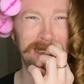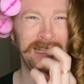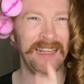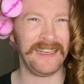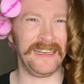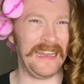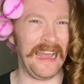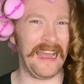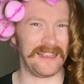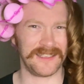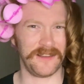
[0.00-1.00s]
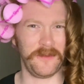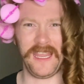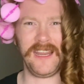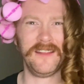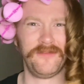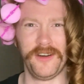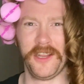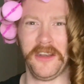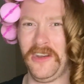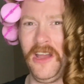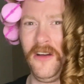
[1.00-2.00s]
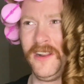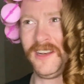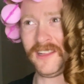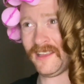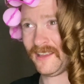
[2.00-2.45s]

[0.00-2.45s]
and then you die, so eat a freaking donut.